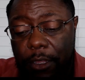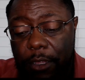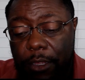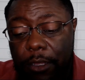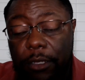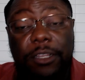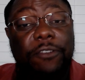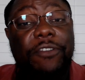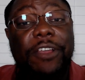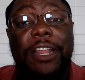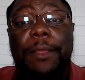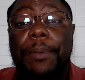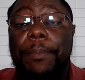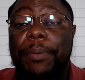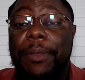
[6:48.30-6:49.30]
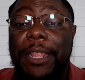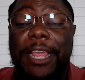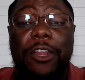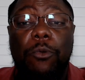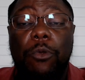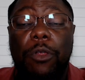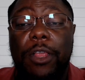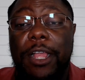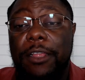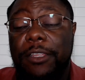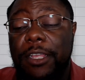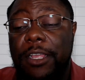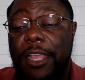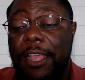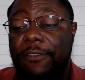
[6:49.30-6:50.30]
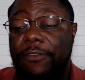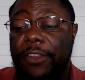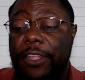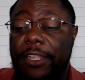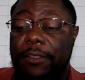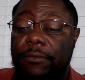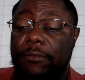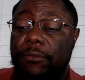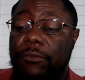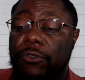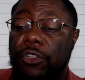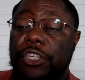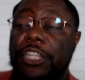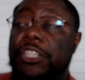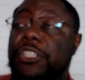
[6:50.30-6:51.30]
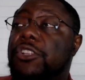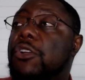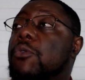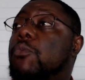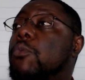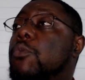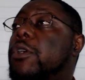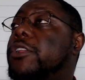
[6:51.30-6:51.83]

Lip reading: Develop a plan to work out the conflict. You just don't want